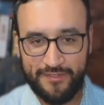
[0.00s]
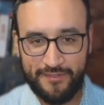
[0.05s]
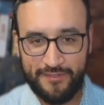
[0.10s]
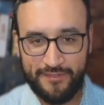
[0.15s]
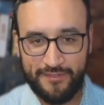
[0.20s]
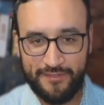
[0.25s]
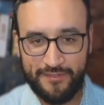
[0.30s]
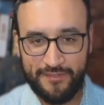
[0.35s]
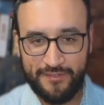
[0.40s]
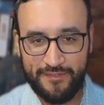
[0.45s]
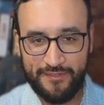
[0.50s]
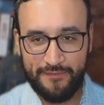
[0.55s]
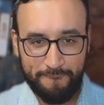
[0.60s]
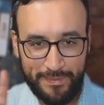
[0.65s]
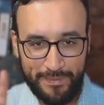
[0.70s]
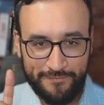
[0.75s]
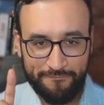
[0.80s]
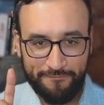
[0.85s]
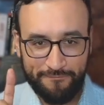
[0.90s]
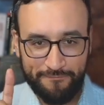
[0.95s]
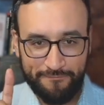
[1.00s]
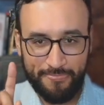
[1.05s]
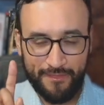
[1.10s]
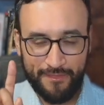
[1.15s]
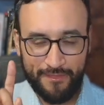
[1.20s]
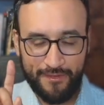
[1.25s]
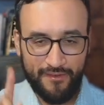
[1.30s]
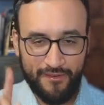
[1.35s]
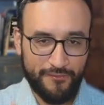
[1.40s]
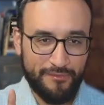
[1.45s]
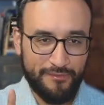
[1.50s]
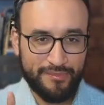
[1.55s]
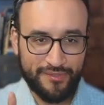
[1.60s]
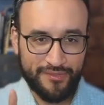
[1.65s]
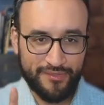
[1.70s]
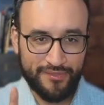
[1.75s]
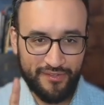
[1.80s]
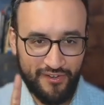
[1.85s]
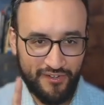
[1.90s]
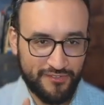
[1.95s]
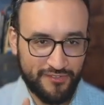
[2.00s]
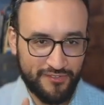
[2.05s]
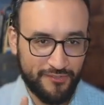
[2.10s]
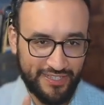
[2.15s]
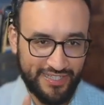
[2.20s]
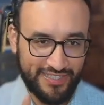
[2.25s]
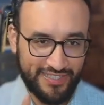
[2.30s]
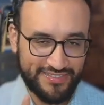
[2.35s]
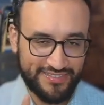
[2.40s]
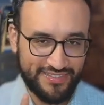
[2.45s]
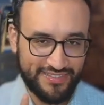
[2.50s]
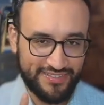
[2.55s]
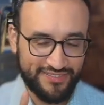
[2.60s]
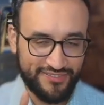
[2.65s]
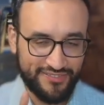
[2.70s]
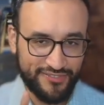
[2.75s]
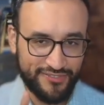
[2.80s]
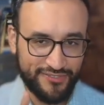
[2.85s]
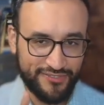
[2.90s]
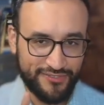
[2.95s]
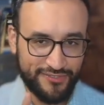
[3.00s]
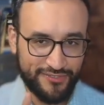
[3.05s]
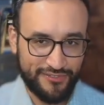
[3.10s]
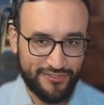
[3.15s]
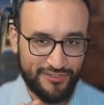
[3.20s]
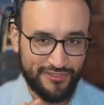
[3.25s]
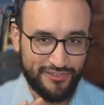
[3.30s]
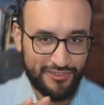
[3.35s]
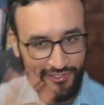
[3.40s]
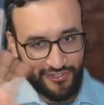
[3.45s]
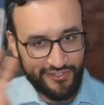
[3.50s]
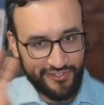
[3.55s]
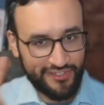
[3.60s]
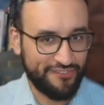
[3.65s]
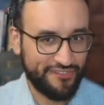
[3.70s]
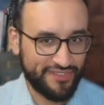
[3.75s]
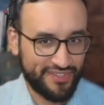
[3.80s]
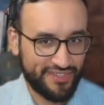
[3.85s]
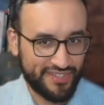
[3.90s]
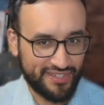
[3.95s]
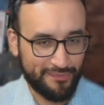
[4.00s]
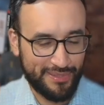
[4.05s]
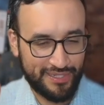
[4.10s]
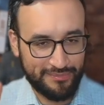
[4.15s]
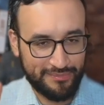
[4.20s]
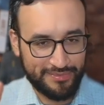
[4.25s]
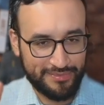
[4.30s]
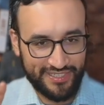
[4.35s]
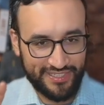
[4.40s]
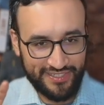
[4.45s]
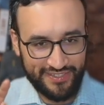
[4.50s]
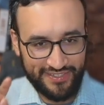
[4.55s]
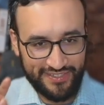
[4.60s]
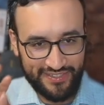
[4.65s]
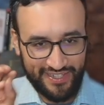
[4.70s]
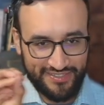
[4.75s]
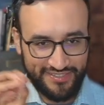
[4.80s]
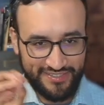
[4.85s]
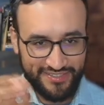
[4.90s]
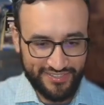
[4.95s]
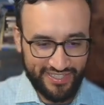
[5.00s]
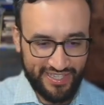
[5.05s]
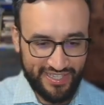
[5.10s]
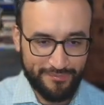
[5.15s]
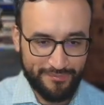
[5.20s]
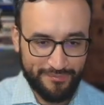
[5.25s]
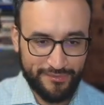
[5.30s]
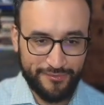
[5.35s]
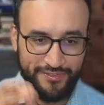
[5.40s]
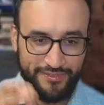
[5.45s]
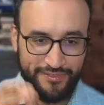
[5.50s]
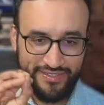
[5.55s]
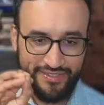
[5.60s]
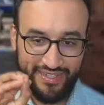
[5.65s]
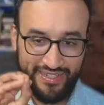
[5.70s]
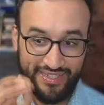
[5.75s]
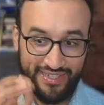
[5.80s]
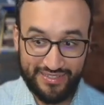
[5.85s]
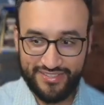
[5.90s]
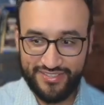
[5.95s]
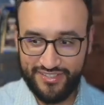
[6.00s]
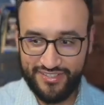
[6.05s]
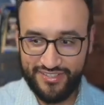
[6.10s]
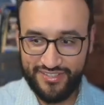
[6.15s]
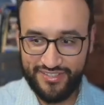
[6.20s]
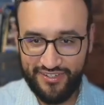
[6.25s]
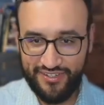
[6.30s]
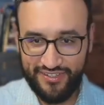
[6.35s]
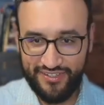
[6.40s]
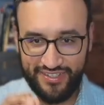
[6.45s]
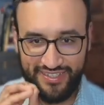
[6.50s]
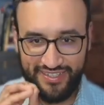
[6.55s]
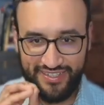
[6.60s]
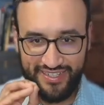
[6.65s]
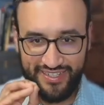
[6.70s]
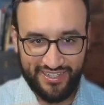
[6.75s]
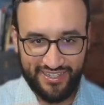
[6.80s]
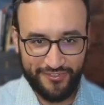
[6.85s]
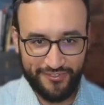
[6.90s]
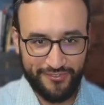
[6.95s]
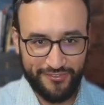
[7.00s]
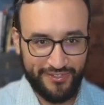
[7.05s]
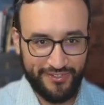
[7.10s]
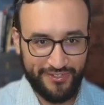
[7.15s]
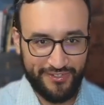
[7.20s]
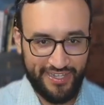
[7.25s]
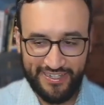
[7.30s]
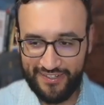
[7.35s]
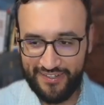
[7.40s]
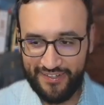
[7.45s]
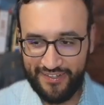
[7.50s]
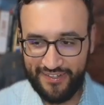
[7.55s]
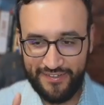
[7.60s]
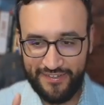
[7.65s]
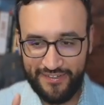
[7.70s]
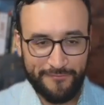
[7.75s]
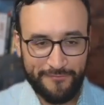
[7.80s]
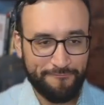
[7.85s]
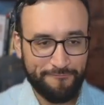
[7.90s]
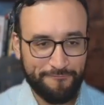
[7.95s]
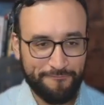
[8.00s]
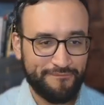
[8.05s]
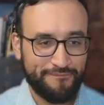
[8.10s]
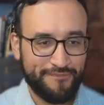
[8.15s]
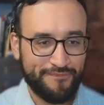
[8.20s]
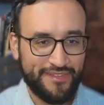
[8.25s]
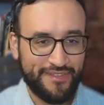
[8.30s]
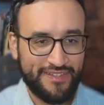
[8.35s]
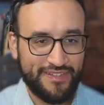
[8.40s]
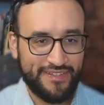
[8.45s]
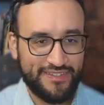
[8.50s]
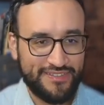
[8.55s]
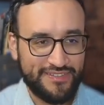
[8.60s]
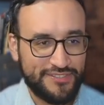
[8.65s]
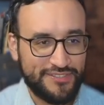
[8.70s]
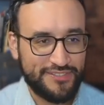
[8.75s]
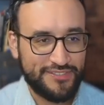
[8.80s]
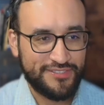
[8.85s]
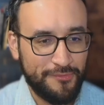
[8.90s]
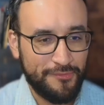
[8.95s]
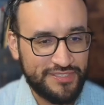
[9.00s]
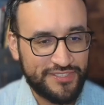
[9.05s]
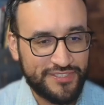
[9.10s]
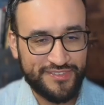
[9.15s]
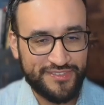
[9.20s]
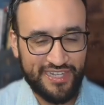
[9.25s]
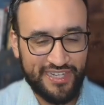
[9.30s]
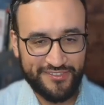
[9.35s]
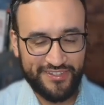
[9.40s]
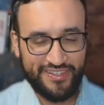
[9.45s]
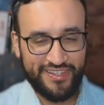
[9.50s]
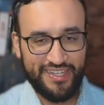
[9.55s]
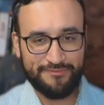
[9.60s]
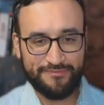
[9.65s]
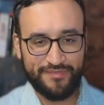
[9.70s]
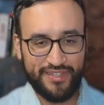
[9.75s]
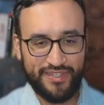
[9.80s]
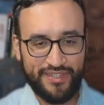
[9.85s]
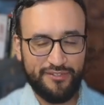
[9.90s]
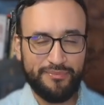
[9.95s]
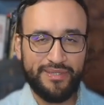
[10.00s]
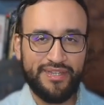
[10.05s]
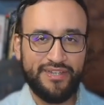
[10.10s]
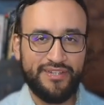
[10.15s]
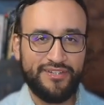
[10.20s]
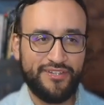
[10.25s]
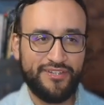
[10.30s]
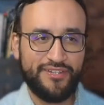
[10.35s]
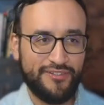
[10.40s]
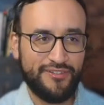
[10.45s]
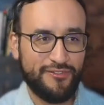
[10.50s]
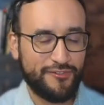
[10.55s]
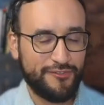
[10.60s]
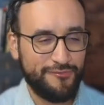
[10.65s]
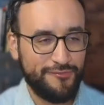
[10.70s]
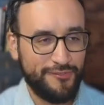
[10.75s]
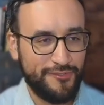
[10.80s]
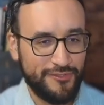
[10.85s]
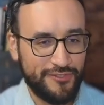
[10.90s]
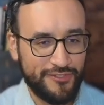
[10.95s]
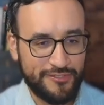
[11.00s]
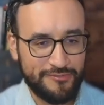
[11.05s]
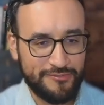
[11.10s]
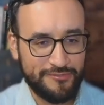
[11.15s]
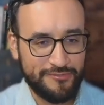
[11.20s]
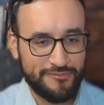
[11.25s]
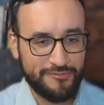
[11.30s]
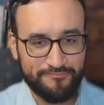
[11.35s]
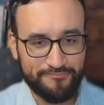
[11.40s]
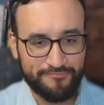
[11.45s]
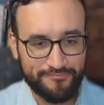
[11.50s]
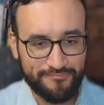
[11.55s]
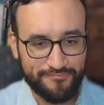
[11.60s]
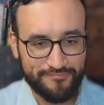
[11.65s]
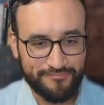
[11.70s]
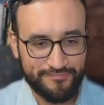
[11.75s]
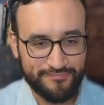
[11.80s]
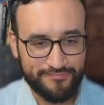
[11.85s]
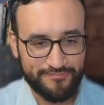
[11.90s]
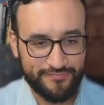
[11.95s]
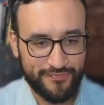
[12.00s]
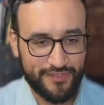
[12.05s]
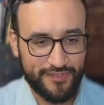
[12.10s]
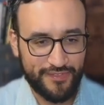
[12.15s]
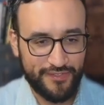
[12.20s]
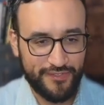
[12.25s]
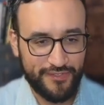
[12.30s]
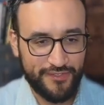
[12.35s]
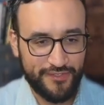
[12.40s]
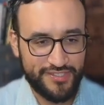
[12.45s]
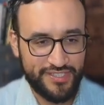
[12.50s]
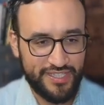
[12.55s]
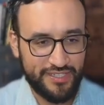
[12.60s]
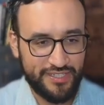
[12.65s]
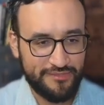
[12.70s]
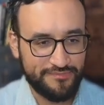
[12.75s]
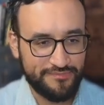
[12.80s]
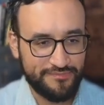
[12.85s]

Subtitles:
But remember, our goal isn't to learn everything about Obsidian. It's to get moving and get started in creating. So once you've downloaded that, it'll be in your local folder. You'll see it